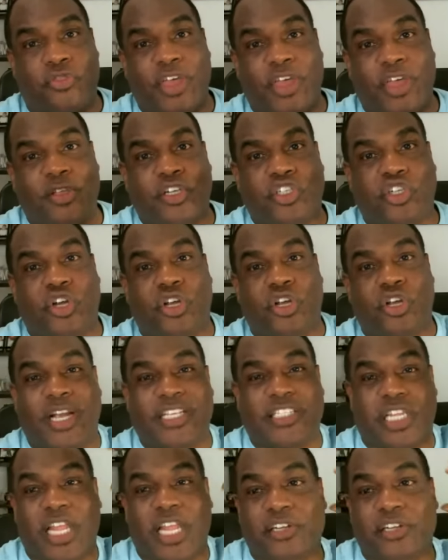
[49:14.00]
Then that
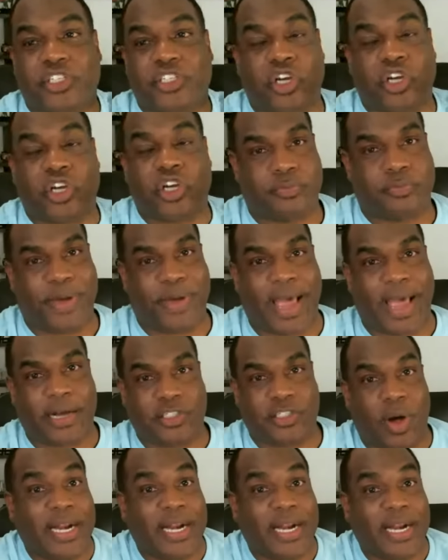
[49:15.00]
creates a lot of chargeback.
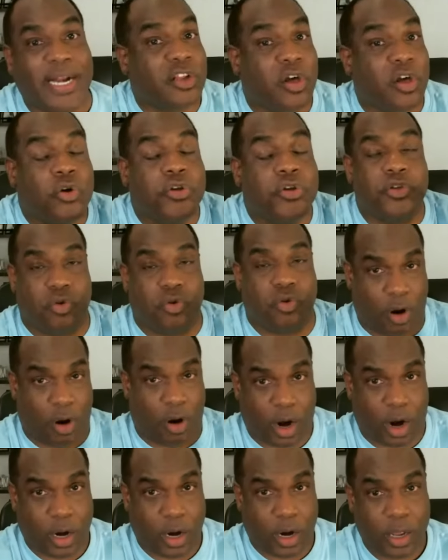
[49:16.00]
So I need to know who you
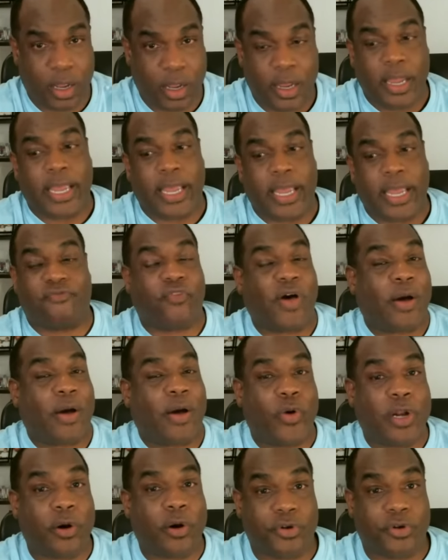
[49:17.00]
are. And if
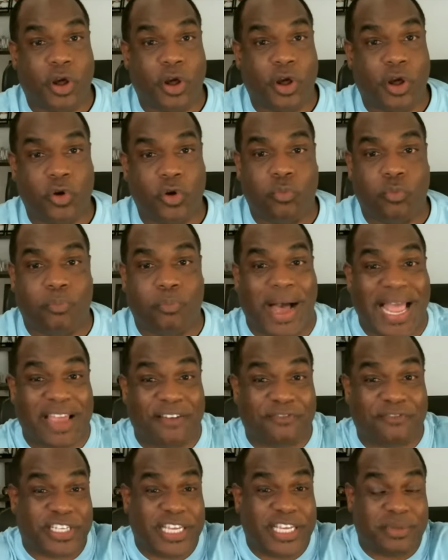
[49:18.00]
we don't know you, I
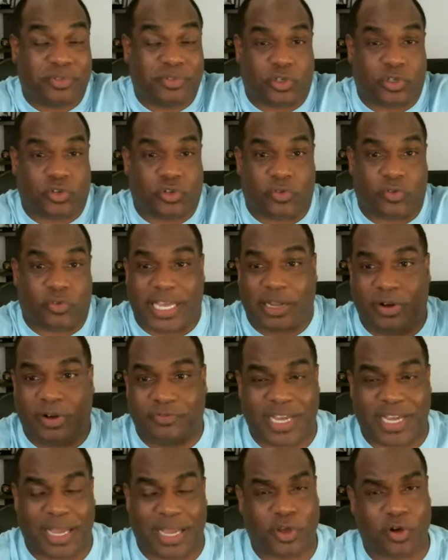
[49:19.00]
have teams that are doing this. I don't
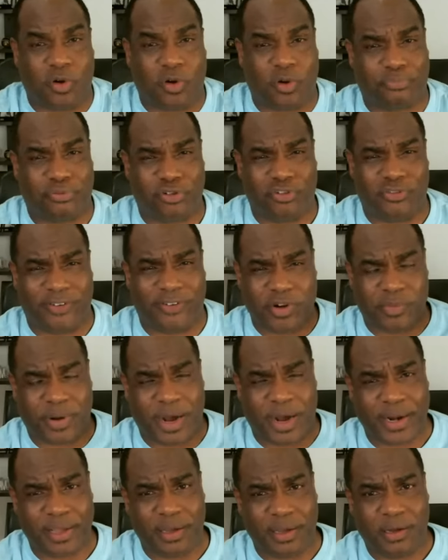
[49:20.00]
have time to go and prove
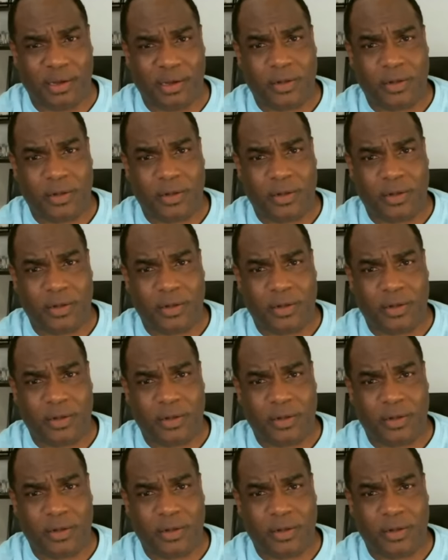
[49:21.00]
everybody.